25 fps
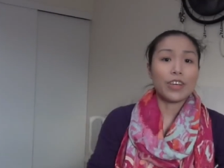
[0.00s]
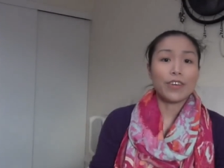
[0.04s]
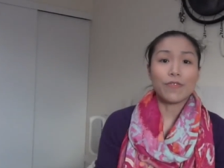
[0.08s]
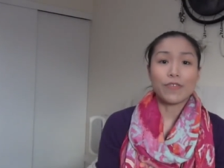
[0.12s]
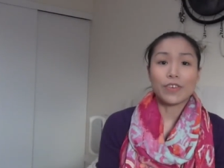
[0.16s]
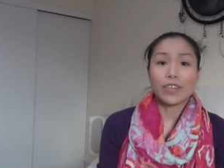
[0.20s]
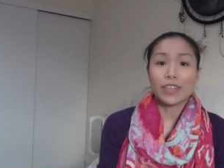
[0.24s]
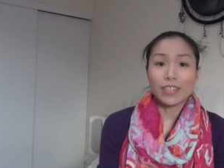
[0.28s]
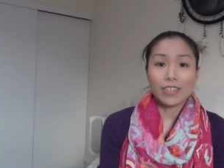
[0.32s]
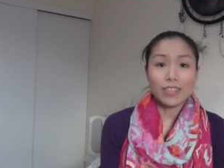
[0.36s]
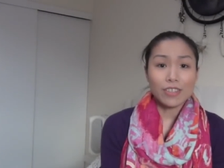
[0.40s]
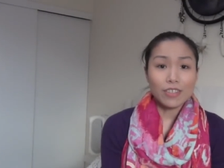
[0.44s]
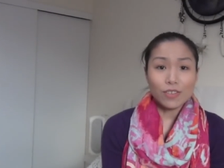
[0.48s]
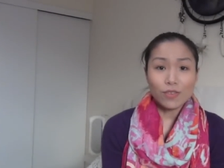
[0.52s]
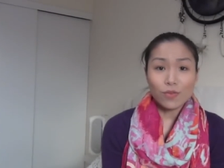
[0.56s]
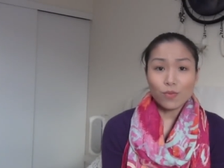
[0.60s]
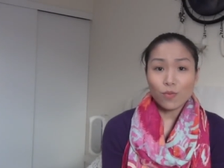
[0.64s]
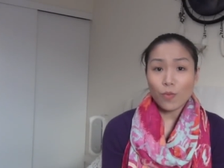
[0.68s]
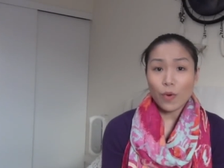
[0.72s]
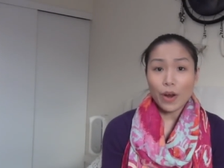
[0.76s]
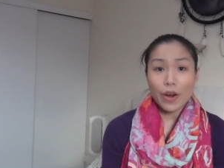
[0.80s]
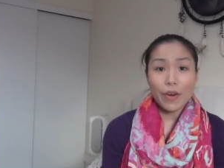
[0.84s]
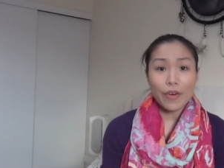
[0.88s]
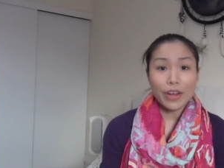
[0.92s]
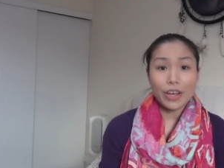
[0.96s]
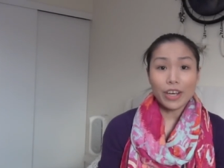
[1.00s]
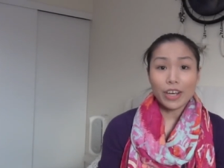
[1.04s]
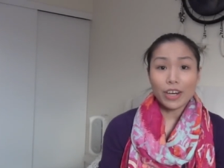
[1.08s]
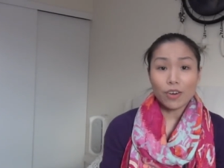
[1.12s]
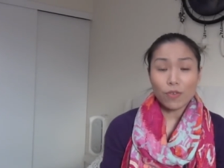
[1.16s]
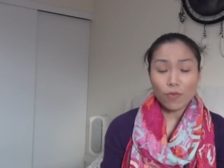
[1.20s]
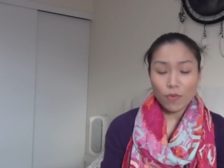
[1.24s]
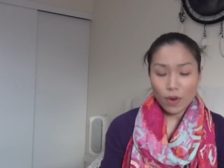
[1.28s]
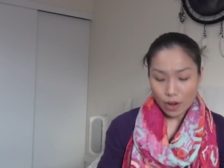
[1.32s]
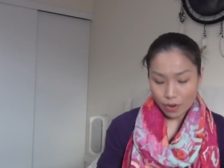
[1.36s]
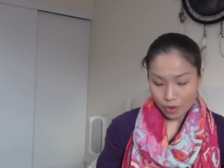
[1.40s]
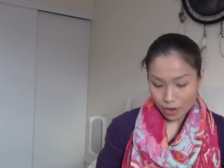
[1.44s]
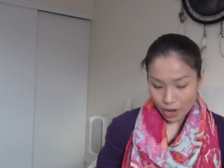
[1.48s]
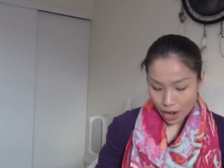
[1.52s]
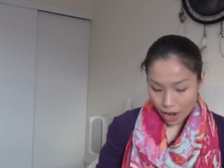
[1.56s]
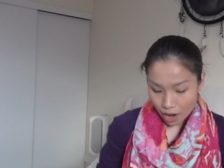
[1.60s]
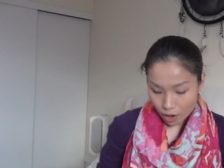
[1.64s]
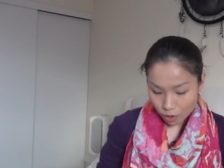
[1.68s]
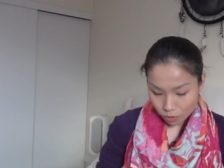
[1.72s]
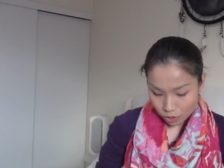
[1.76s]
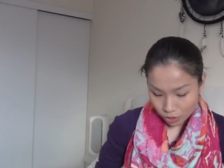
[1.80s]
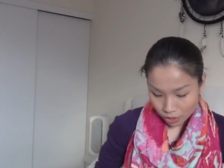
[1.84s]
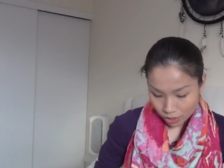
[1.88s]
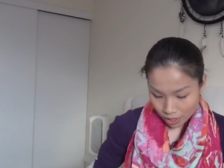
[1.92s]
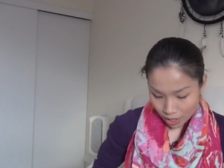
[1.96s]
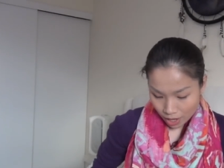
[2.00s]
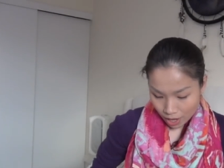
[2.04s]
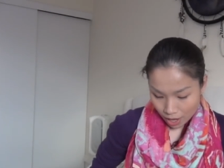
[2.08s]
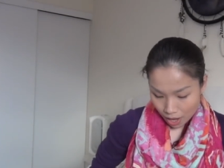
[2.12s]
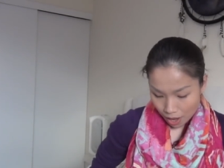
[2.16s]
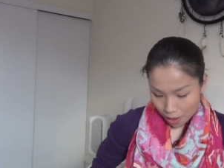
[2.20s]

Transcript: even just wearing it around the house.